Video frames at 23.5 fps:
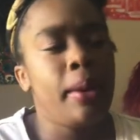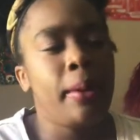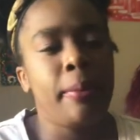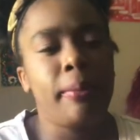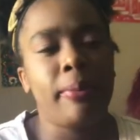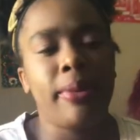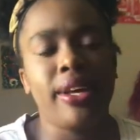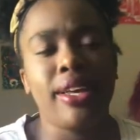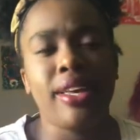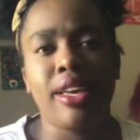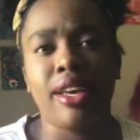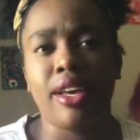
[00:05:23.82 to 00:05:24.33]

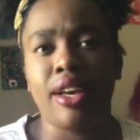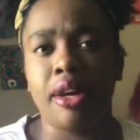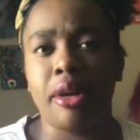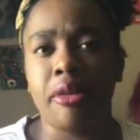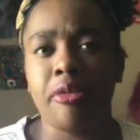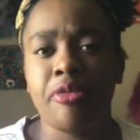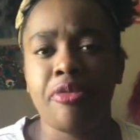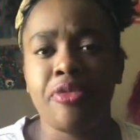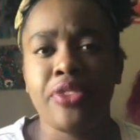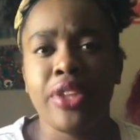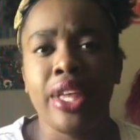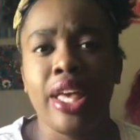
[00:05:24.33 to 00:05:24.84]
but yeah,
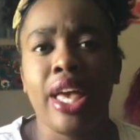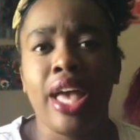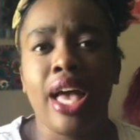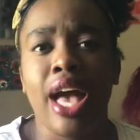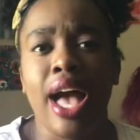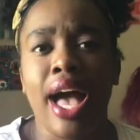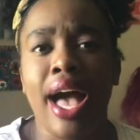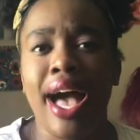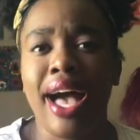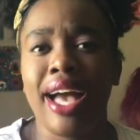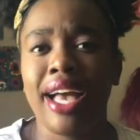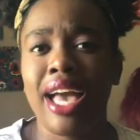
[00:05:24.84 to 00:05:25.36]

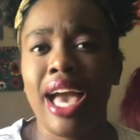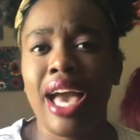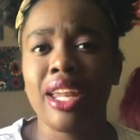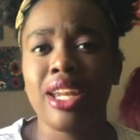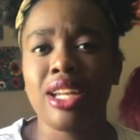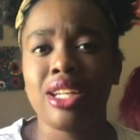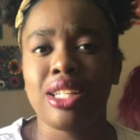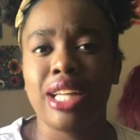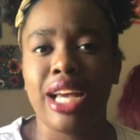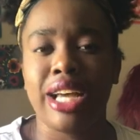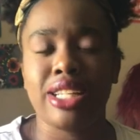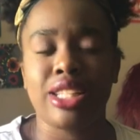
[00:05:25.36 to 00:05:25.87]
I kind
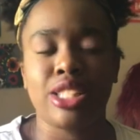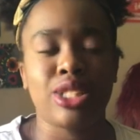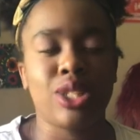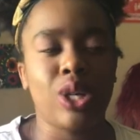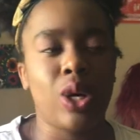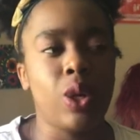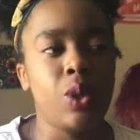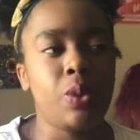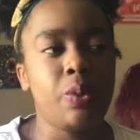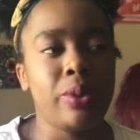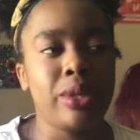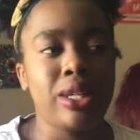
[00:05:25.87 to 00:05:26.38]
of like I just
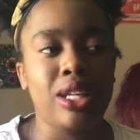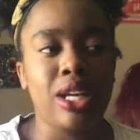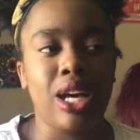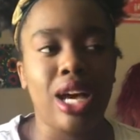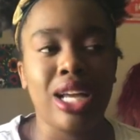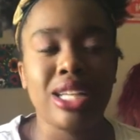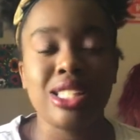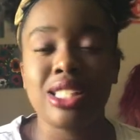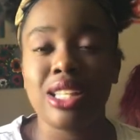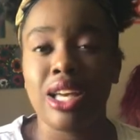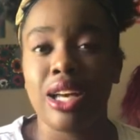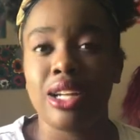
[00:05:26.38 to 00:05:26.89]

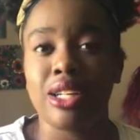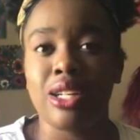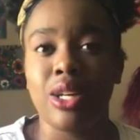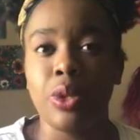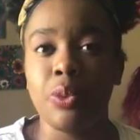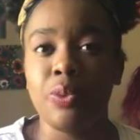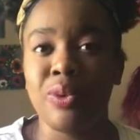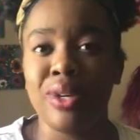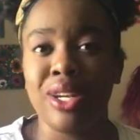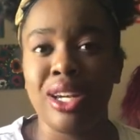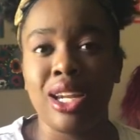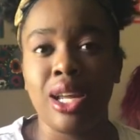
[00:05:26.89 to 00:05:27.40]
started
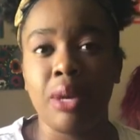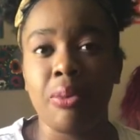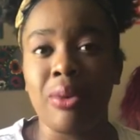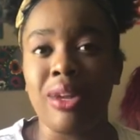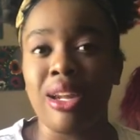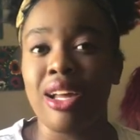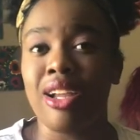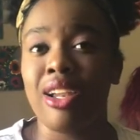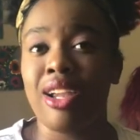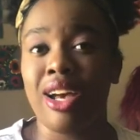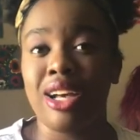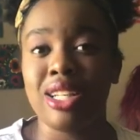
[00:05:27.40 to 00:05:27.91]
opening up, and
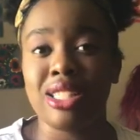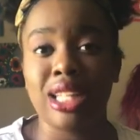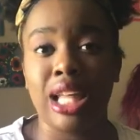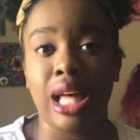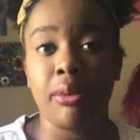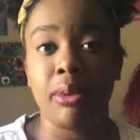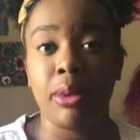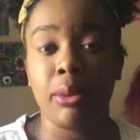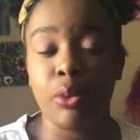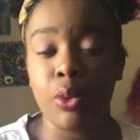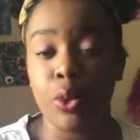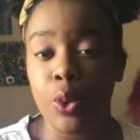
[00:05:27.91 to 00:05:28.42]
I lost a lot
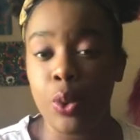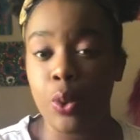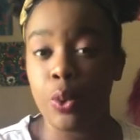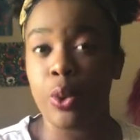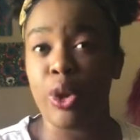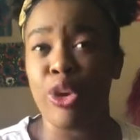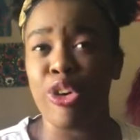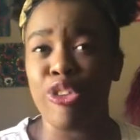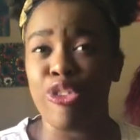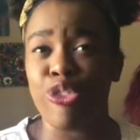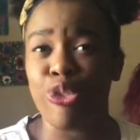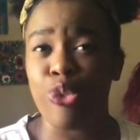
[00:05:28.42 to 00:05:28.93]
of people who
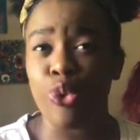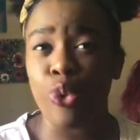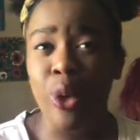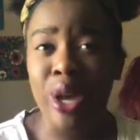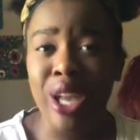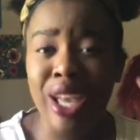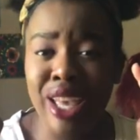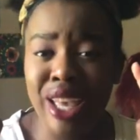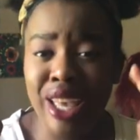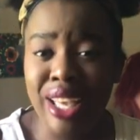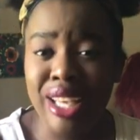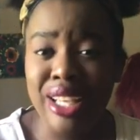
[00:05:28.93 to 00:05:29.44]
were
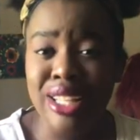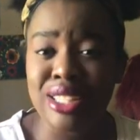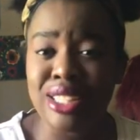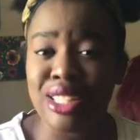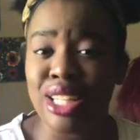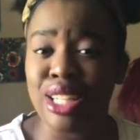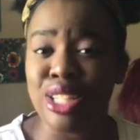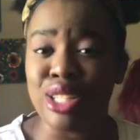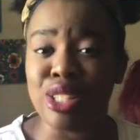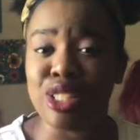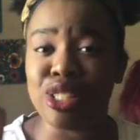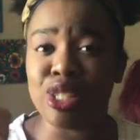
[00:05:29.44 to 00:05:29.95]
friends
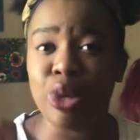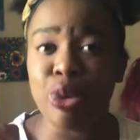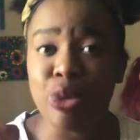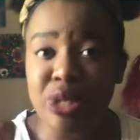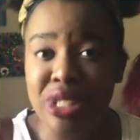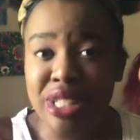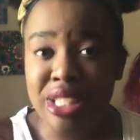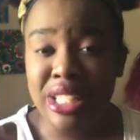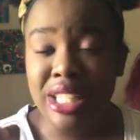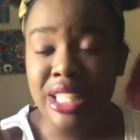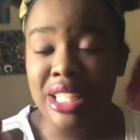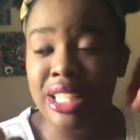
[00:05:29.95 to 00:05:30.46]
and
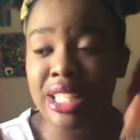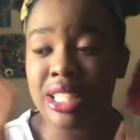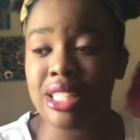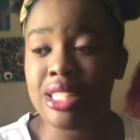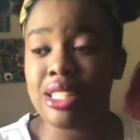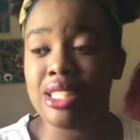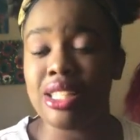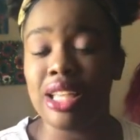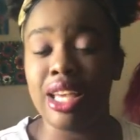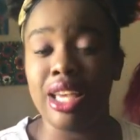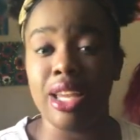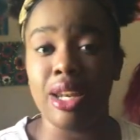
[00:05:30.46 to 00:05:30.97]

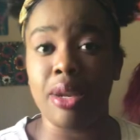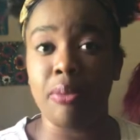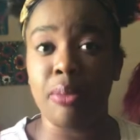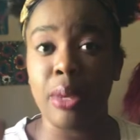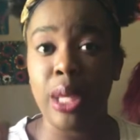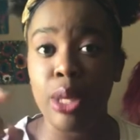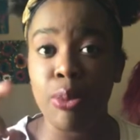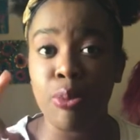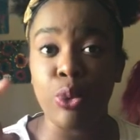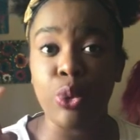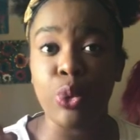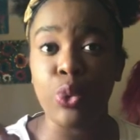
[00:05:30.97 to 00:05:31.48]
associates and
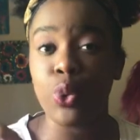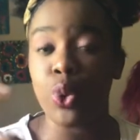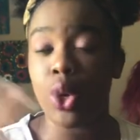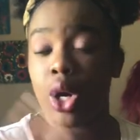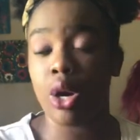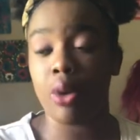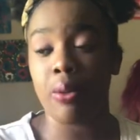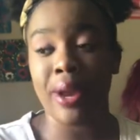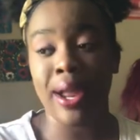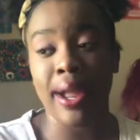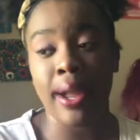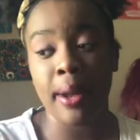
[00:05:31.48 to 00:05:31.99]
people who
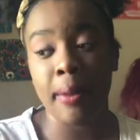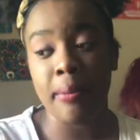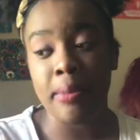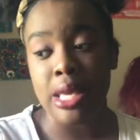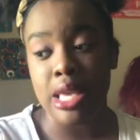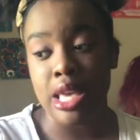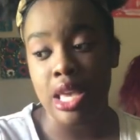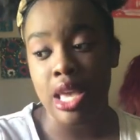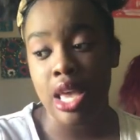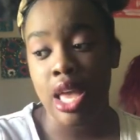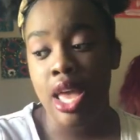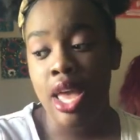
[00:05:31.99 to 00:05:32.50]
are around
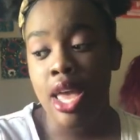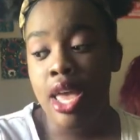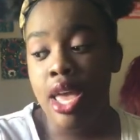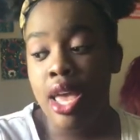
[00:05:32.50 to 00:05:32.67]
me.